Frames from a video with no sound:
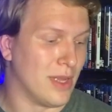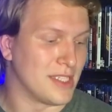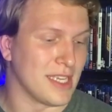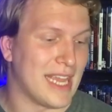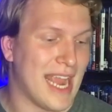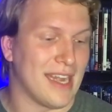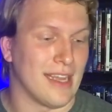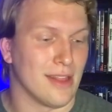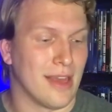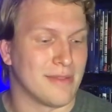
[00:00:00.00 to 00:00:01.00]
once again.
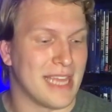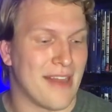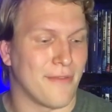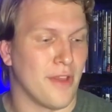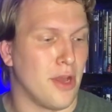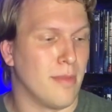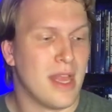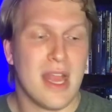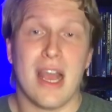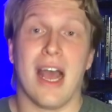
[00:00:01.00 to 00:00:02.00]
He loves that film.
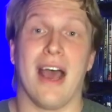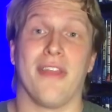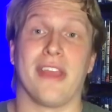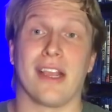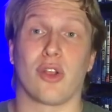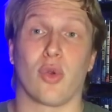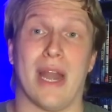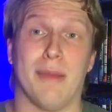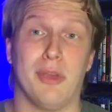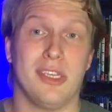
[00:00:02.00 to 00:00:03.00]
The
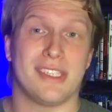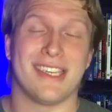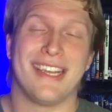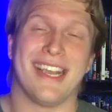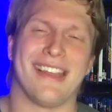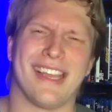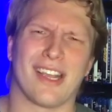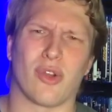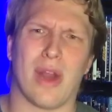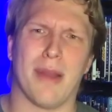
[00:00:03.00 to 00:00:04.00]
Incredibles and The
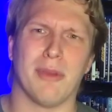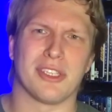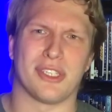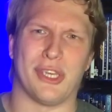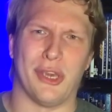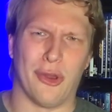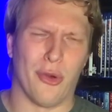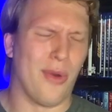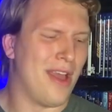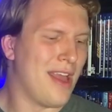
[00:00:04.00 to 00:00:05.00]
Incredibles
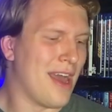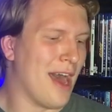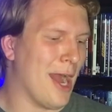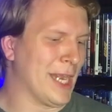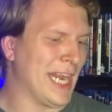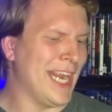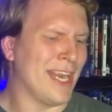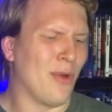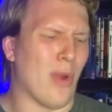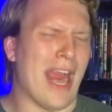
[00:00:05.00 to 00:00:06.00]
2.
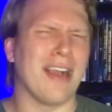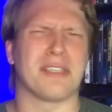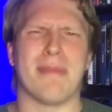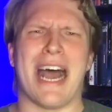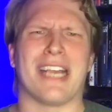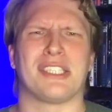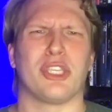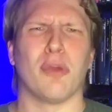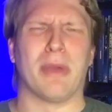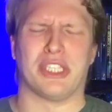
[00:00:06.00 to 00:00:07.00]
Honey, where's my
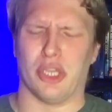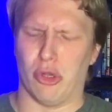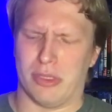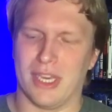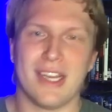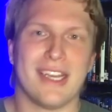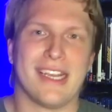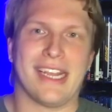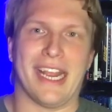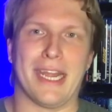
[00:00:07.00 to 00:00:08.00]
super suit?
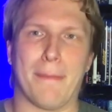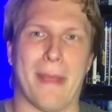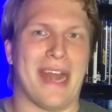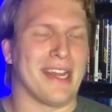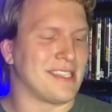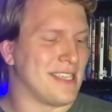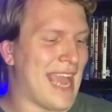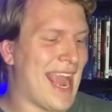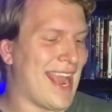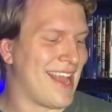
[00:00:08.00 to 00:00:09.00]
Independence
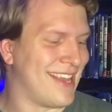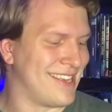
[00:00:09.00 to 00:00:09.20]
Day.